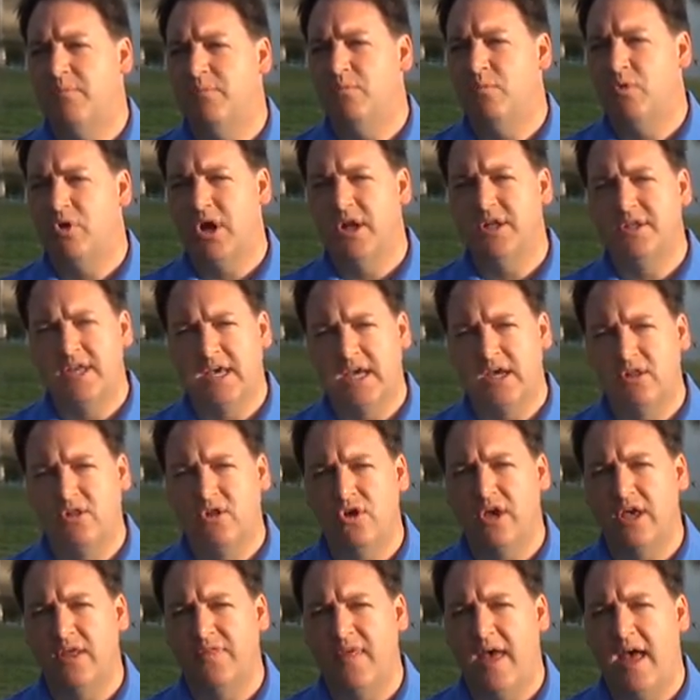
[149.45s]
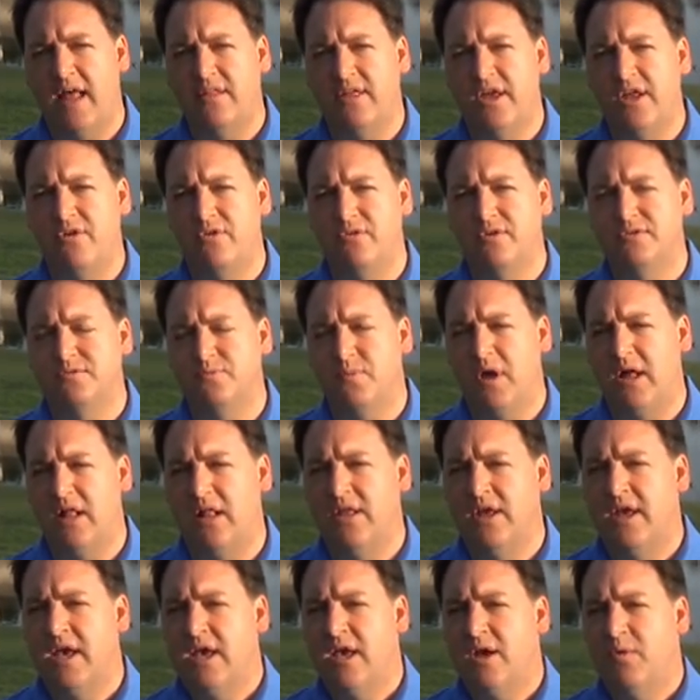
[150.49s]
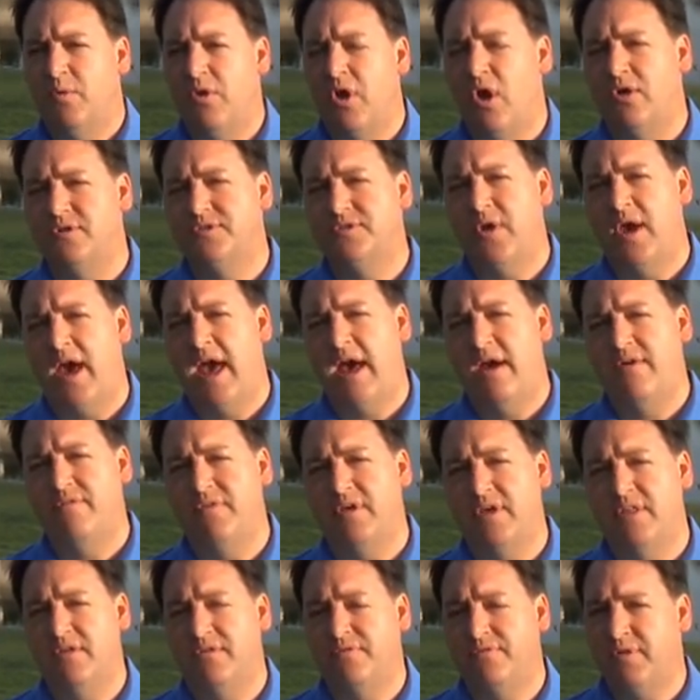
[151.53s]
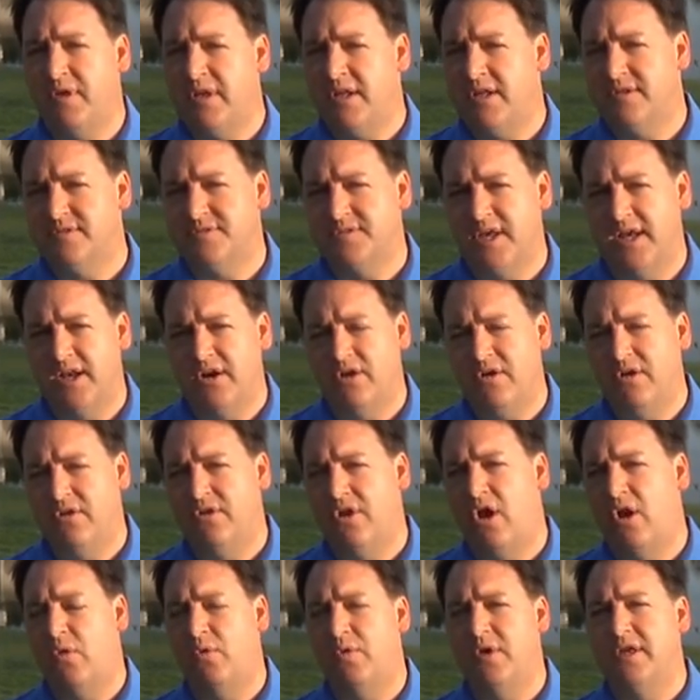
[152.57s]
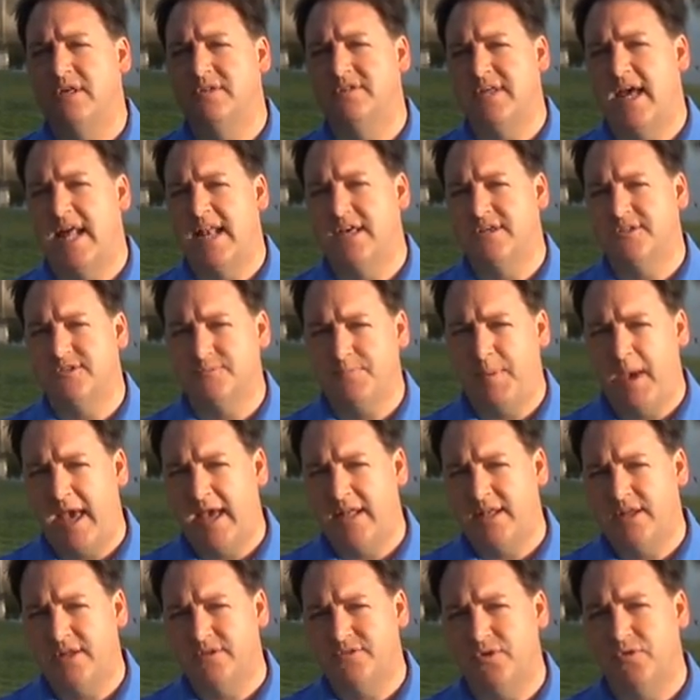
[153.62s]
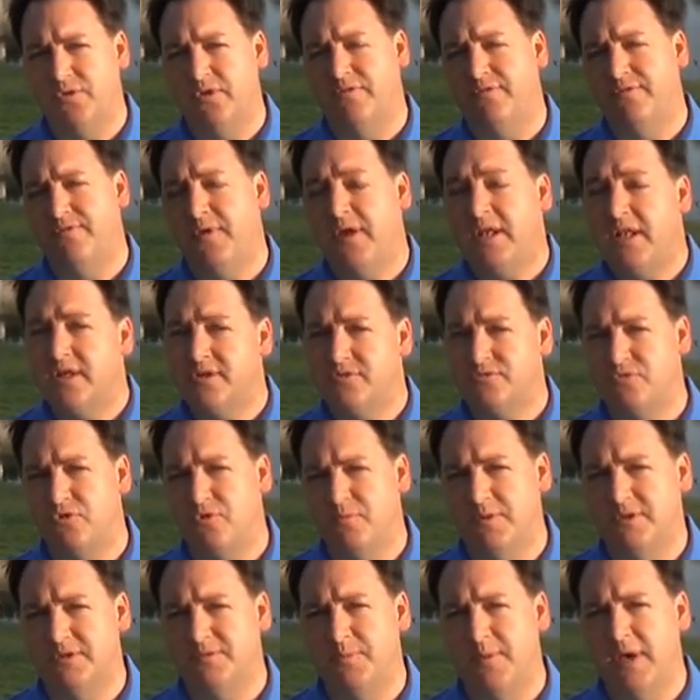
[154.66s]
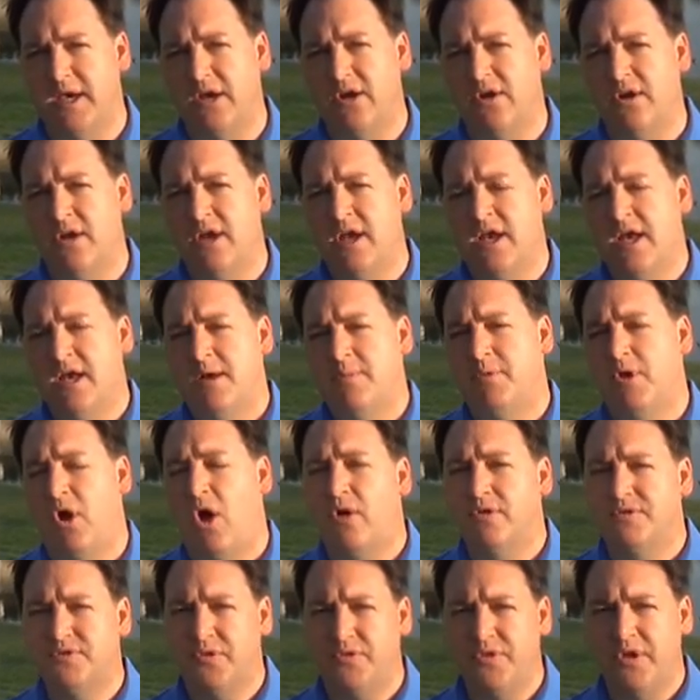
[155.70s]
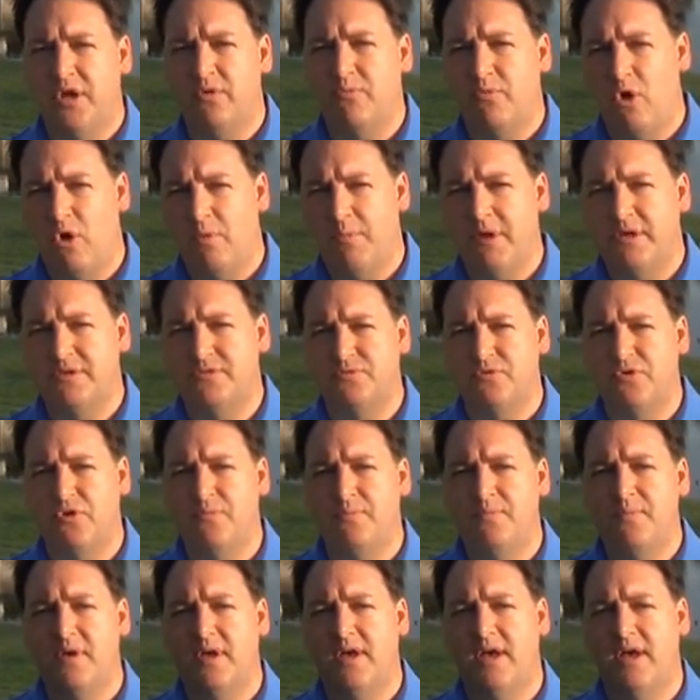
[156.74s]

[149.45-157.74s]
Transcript: we're going to take a look at that later as well. We also have in the fitness center, not only is that expanded, so the fitness room is bigger, but also the aerobics room.